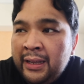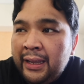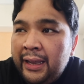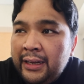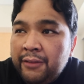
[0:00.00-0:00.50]

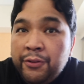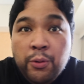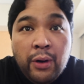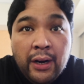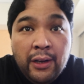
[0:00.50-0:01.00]
And if
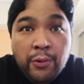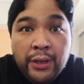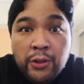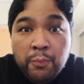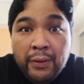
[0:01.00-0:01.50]
you are
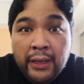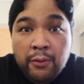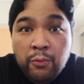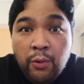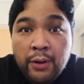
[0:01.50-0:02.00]
looking to
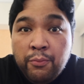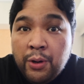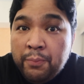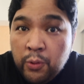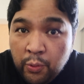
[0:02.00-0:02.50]
play one
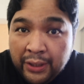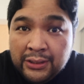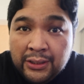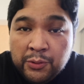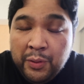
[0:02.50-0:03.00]
more Pro
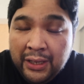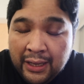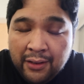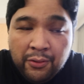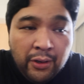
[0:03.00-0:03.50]
Quest this
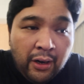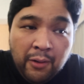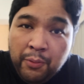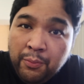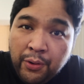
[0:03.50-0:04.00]
weekend or a
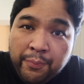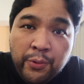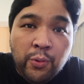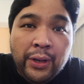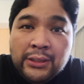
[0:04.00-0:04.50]
couple more
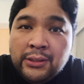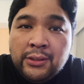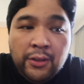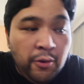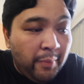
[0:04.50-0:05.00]
Pro
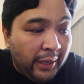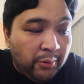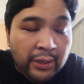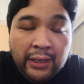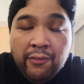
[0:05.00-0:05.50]
Quests, you might
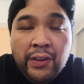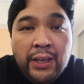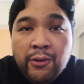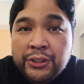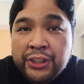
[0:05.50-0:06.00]
want to give
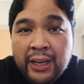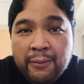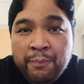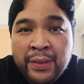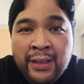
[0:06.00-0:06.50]
Kayo a
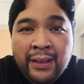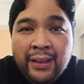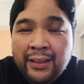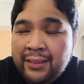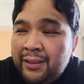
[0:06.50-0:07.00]
shot.
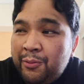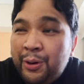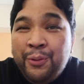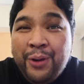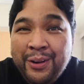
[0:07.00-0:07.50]

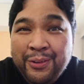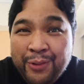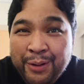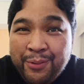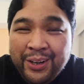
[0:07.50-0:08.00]

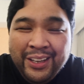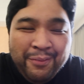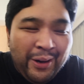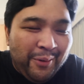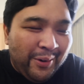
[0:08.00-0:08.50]
One more thing
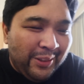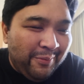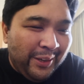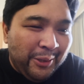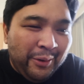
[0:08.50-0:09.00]
about
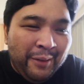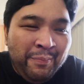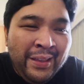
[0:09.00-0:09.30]
it, by the way.